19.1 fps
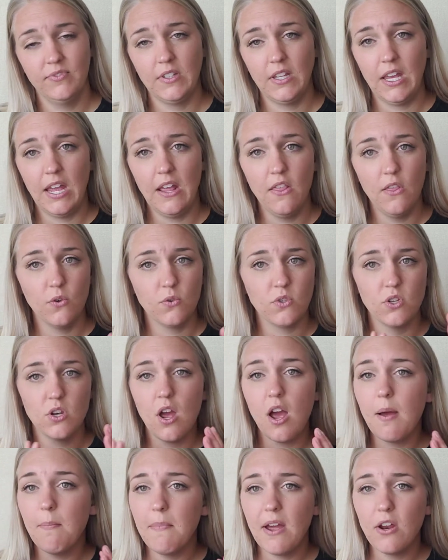Okay, those
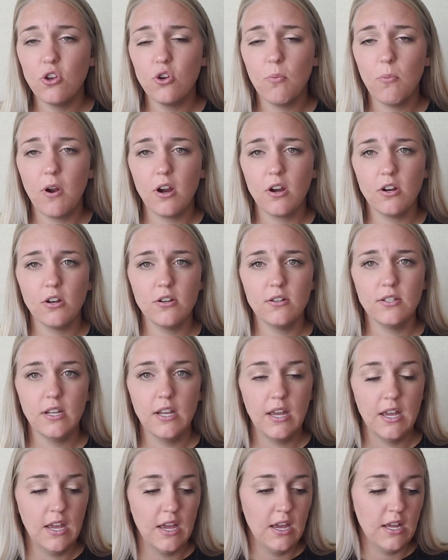non-manual markers
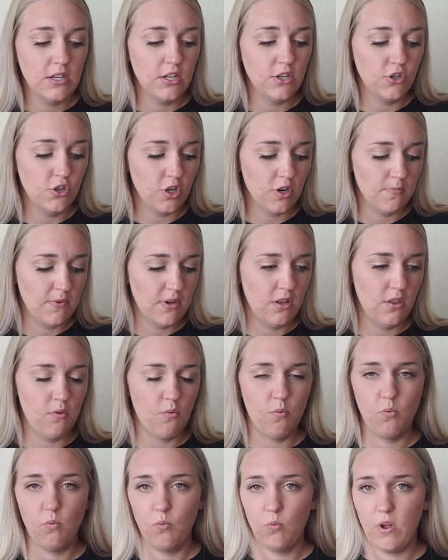determine
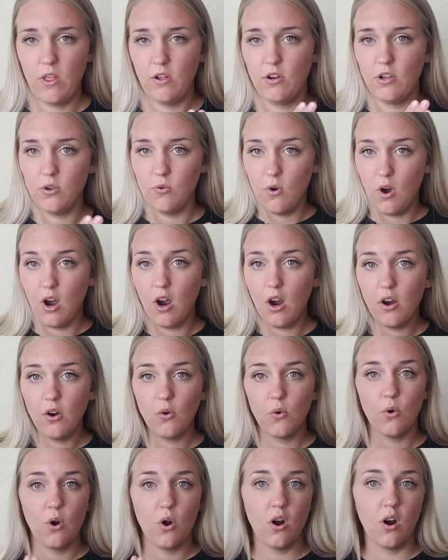whether you are
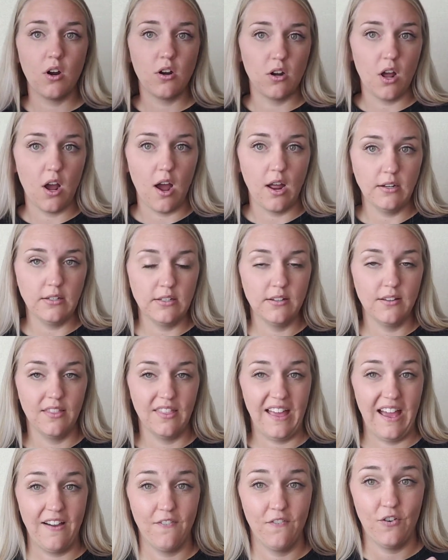or are not
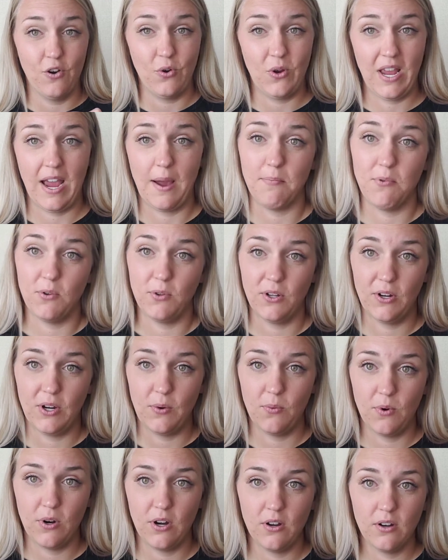that vocabulary
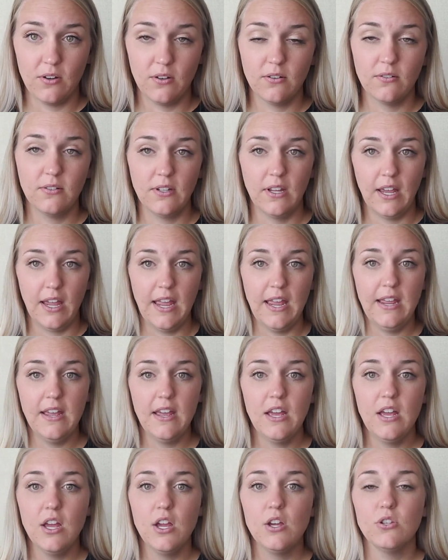word, okay?
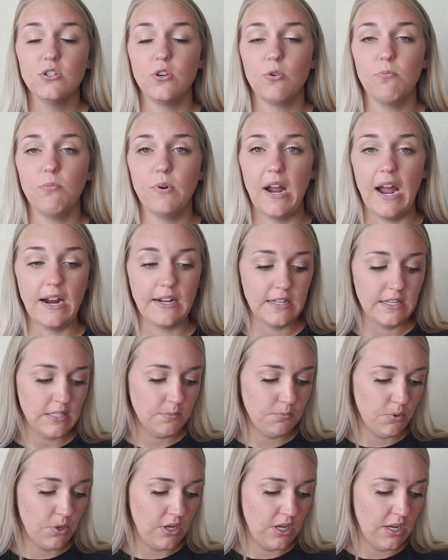So practice
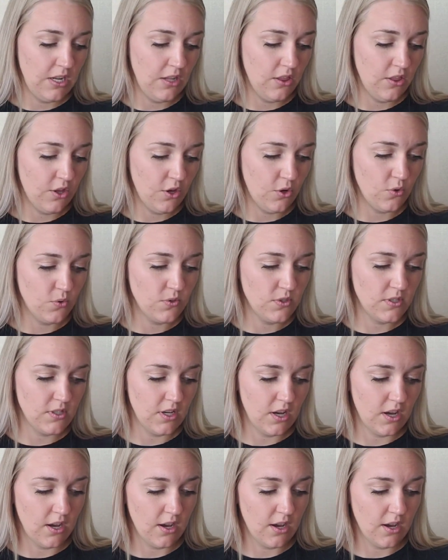putting those